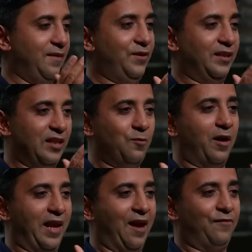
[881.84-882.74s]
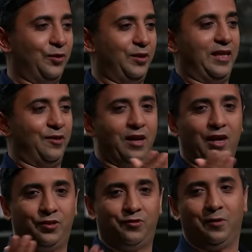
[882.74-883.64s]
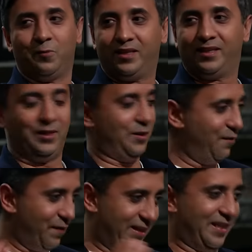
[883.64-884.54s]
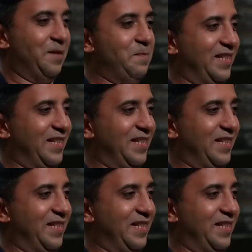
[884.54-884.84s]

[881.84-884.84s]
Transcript: If this is what I have to do to get you guys to drink whiskey to invest in a